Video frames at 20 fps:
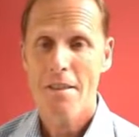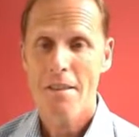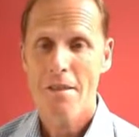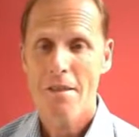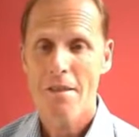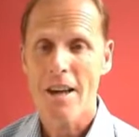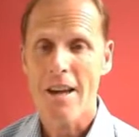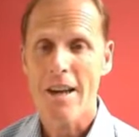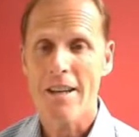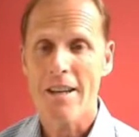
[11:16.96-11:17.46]

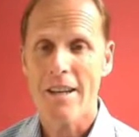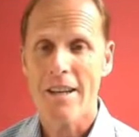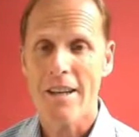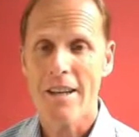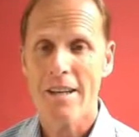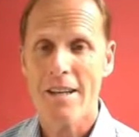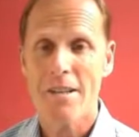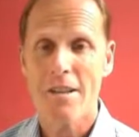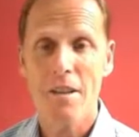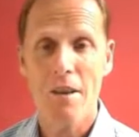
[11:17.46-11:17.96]
That
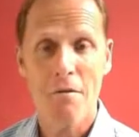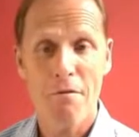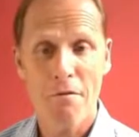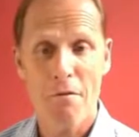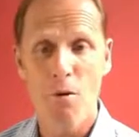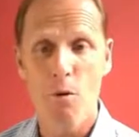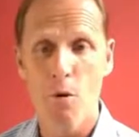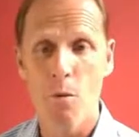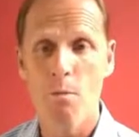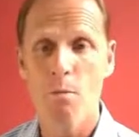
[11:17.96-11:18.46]
is a
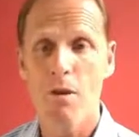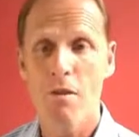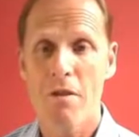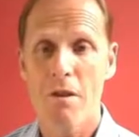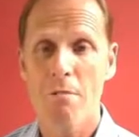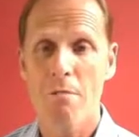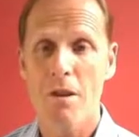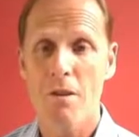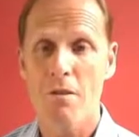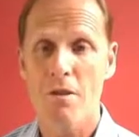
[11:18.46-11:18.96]
form of
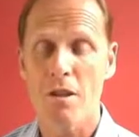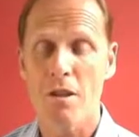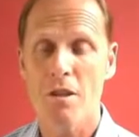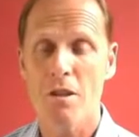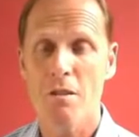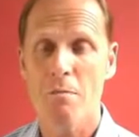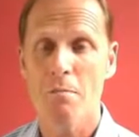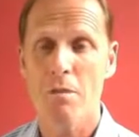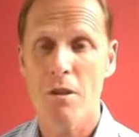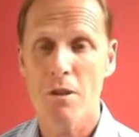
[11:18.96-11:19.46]

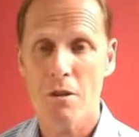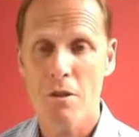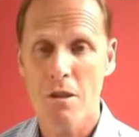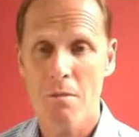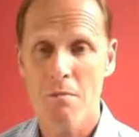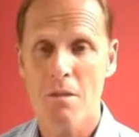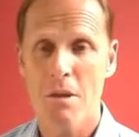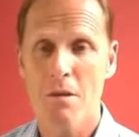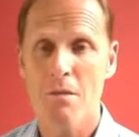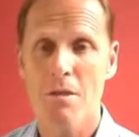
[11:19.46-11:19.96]
hypnosis because
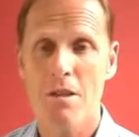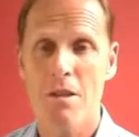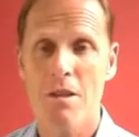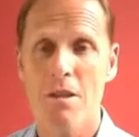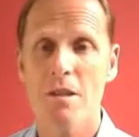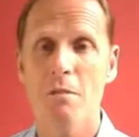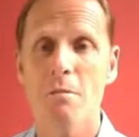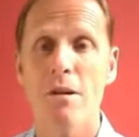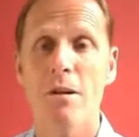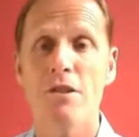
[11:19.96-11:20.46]
hypnosis
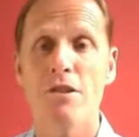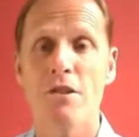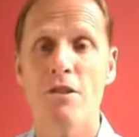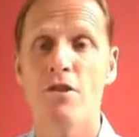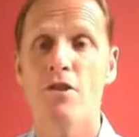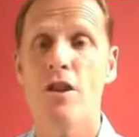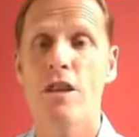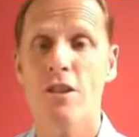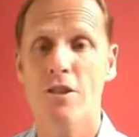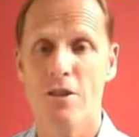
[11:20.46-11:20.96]
is about
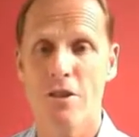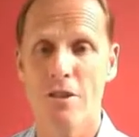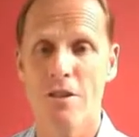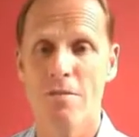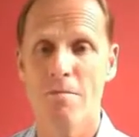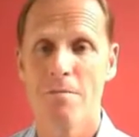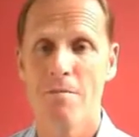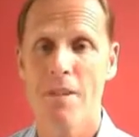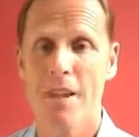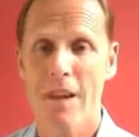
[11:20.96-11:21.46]
suggestion.
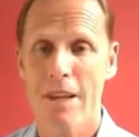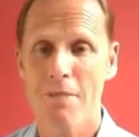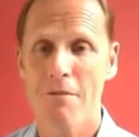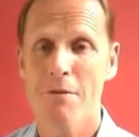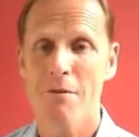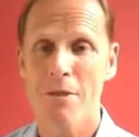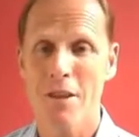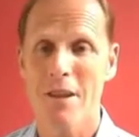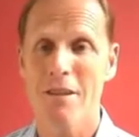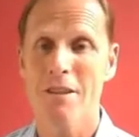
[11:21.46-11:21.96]
And if
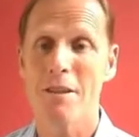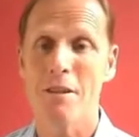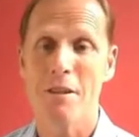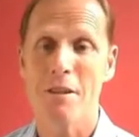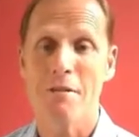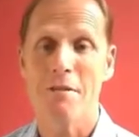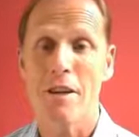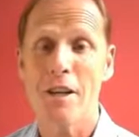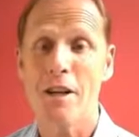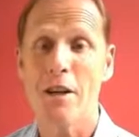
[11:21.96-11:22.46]
you say to
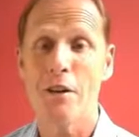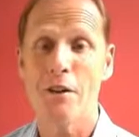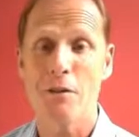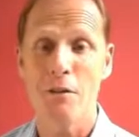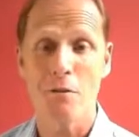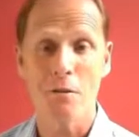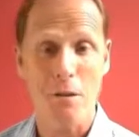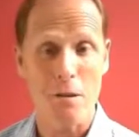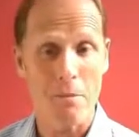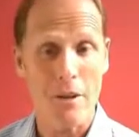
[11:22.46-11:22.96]
yourself, I can't
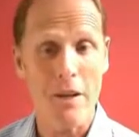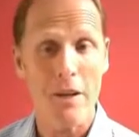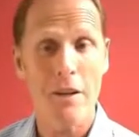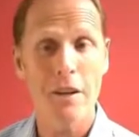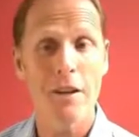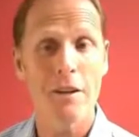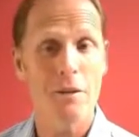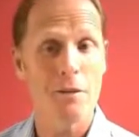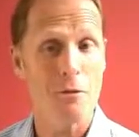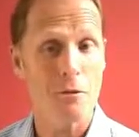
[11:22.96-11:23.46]
do something, I
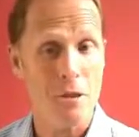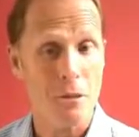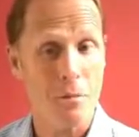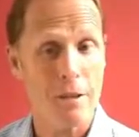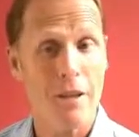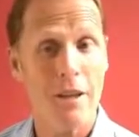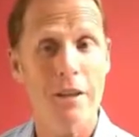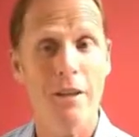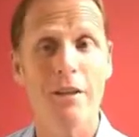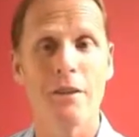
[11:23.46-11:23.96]
can't do
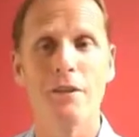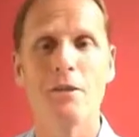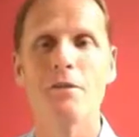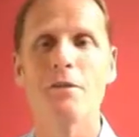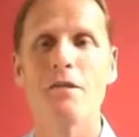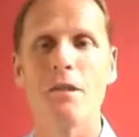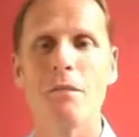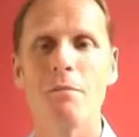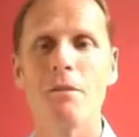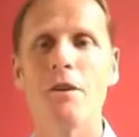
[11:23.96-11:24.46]
something, I can't do
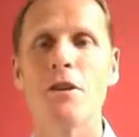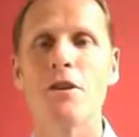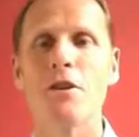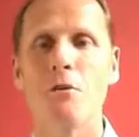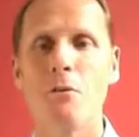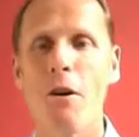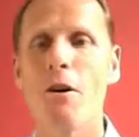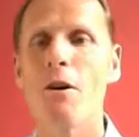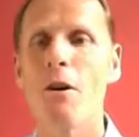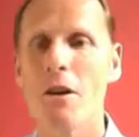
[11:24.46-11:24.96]
something,
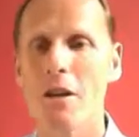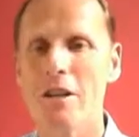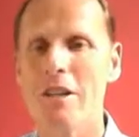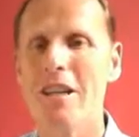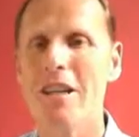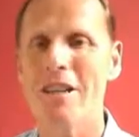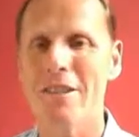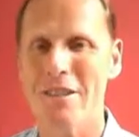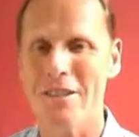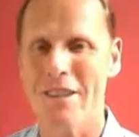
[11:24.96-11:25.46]
you are
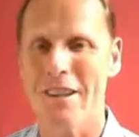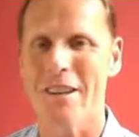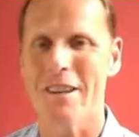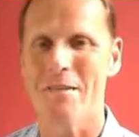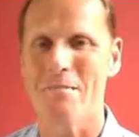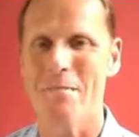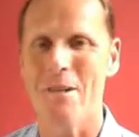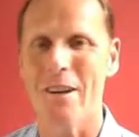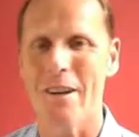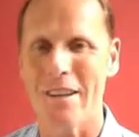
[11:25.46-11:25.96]
conditioning
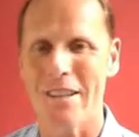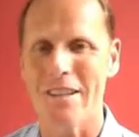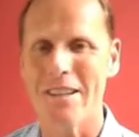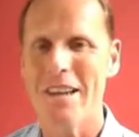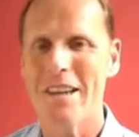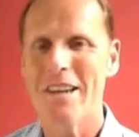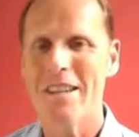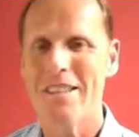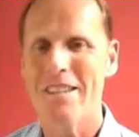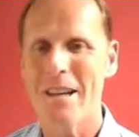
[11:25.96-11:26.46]
your mind
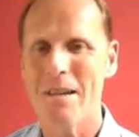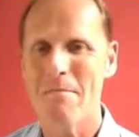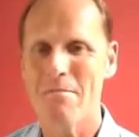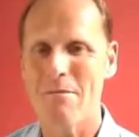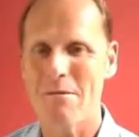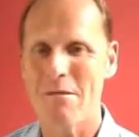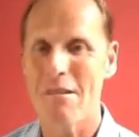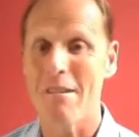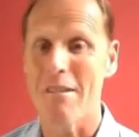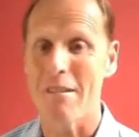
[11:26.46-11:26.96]

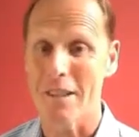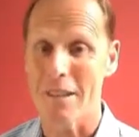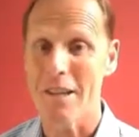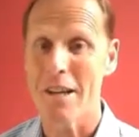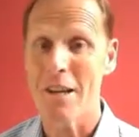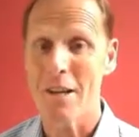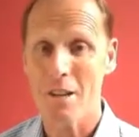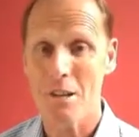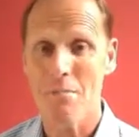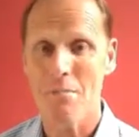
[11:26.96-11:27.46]
temporarily
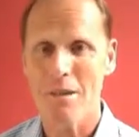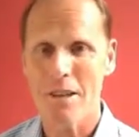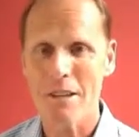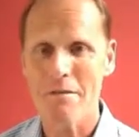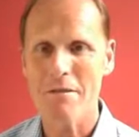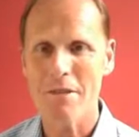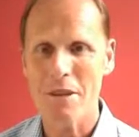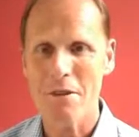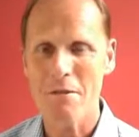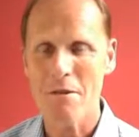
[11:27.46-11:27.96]
to
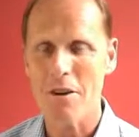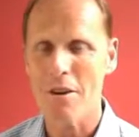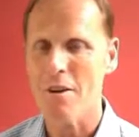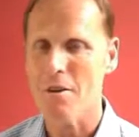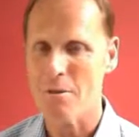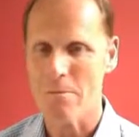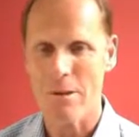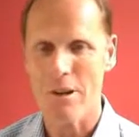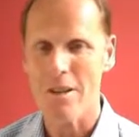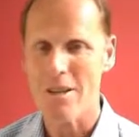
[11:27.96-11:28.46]
believe that you can't.
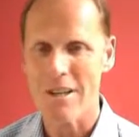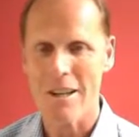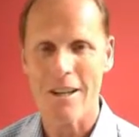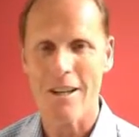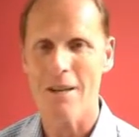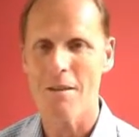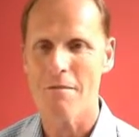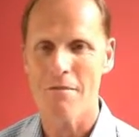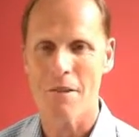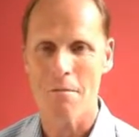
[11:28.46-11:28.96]
So when I say I
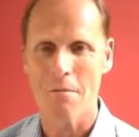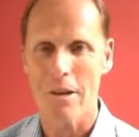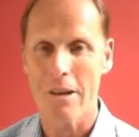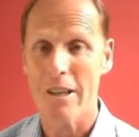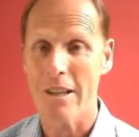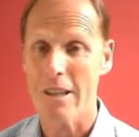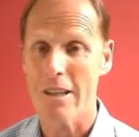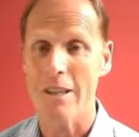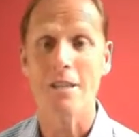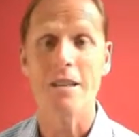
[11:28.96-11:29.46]
can't find my
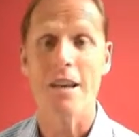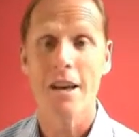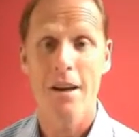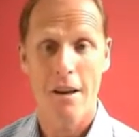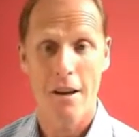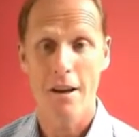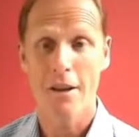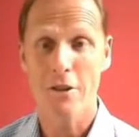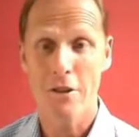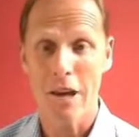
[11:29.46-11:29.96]
keys,
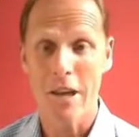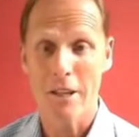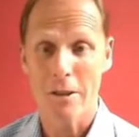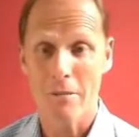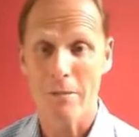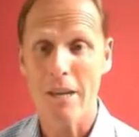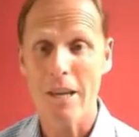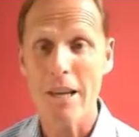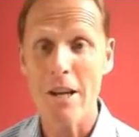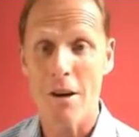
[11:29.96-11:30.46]
I
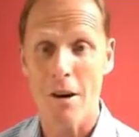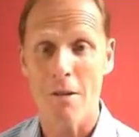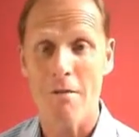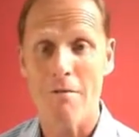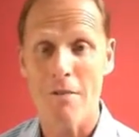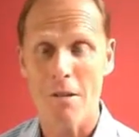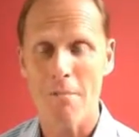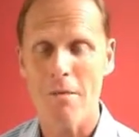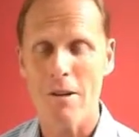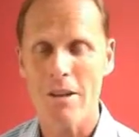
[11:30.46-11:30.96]
genuinely can't
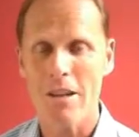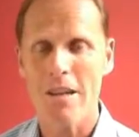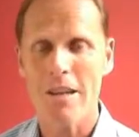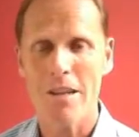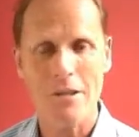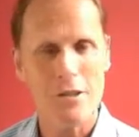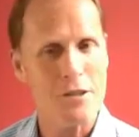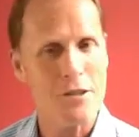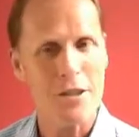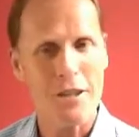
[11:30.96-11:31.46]
find my
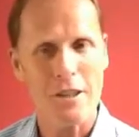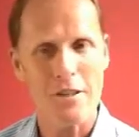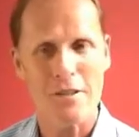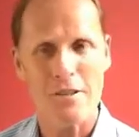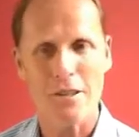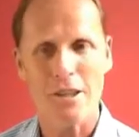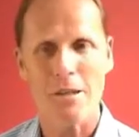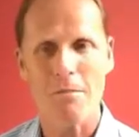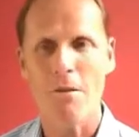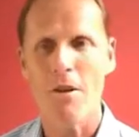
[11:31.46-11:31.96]
keys because I can't
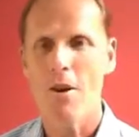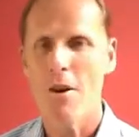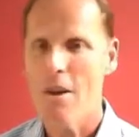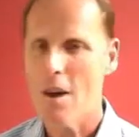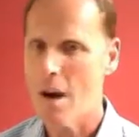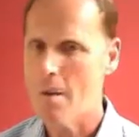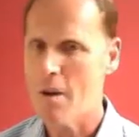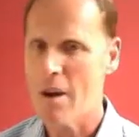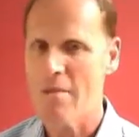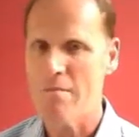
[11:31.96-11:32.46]
see them.
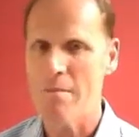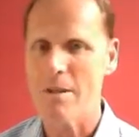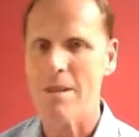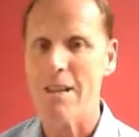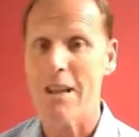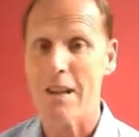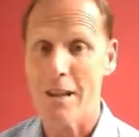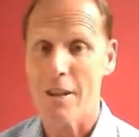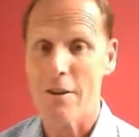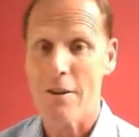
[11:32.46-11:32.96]
I might even be
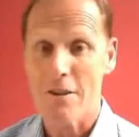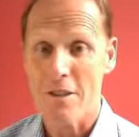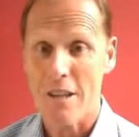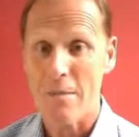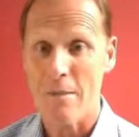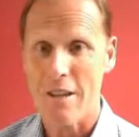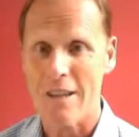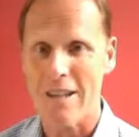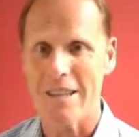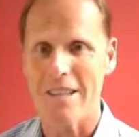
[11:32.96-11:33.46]
saying I can't see
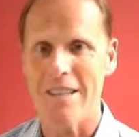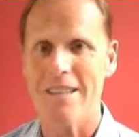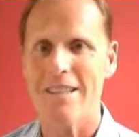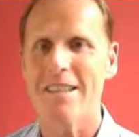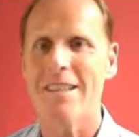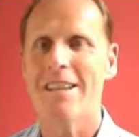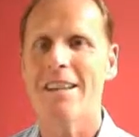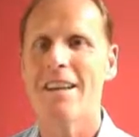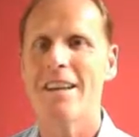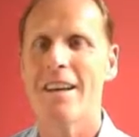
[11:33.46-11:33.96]
my keys,
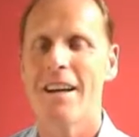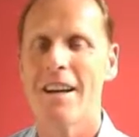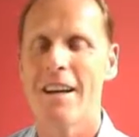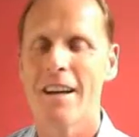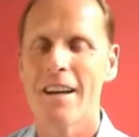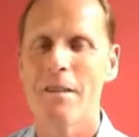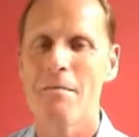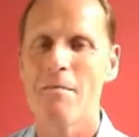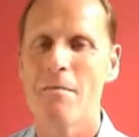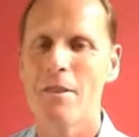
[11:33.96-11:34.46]

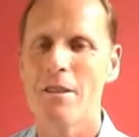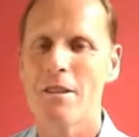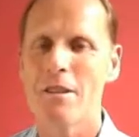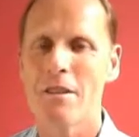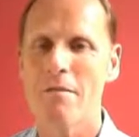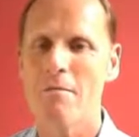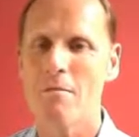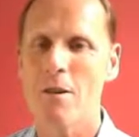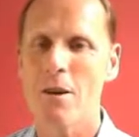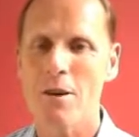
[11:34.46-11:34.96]
which is
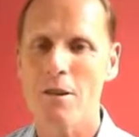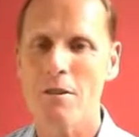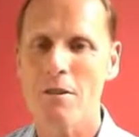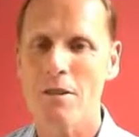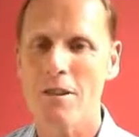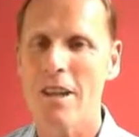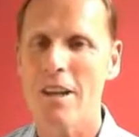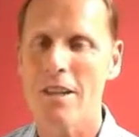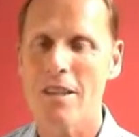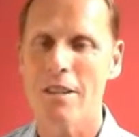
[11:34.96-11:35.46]
even worse
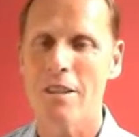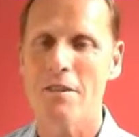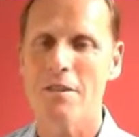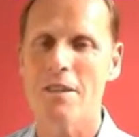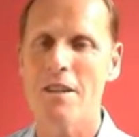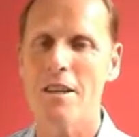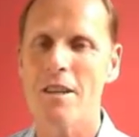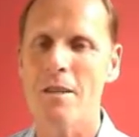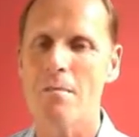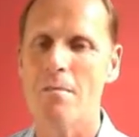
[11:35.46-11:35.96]
because then I can't
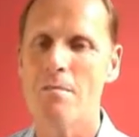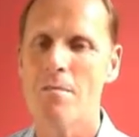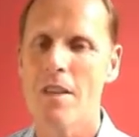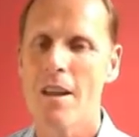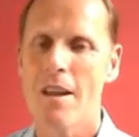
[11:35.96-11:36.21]
see them.